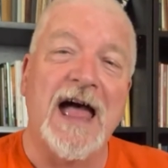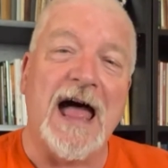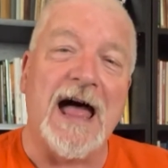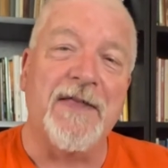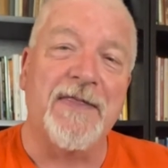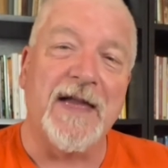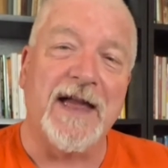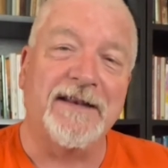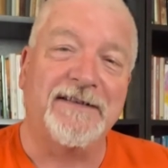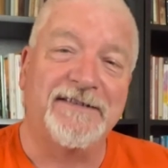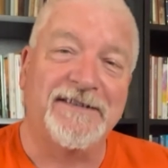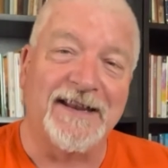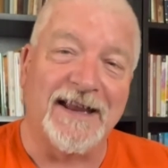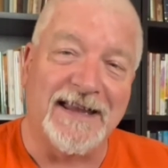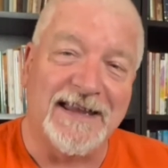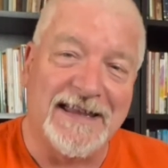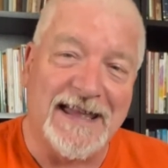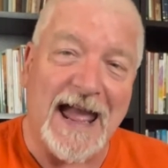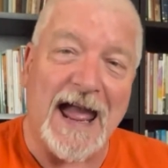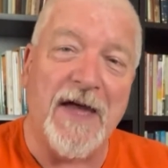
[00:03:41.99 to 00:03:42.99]
And then
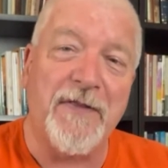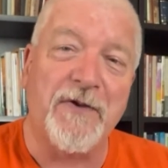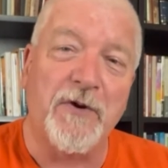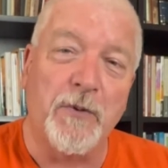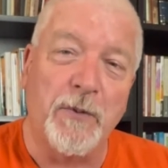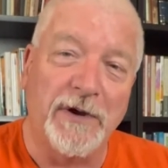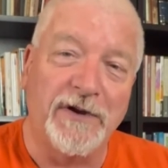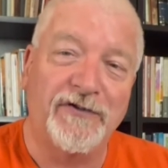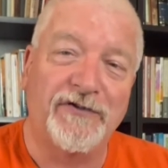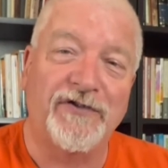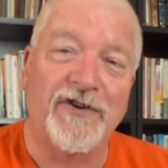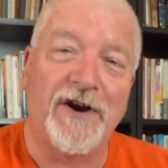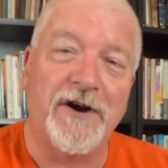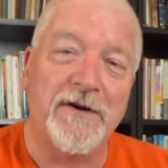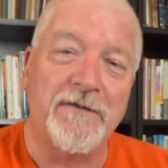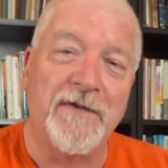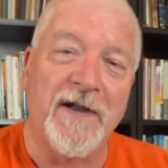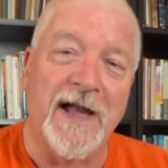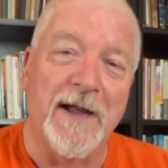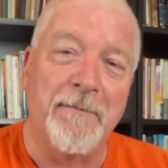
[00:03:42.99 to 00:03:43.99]
together we
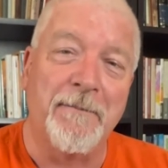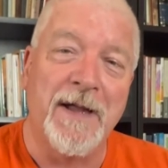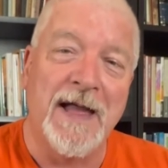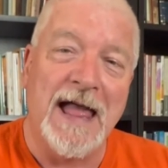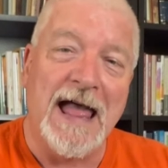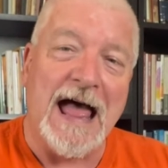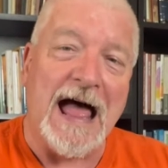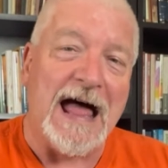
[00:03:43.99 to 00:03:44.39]
serve him.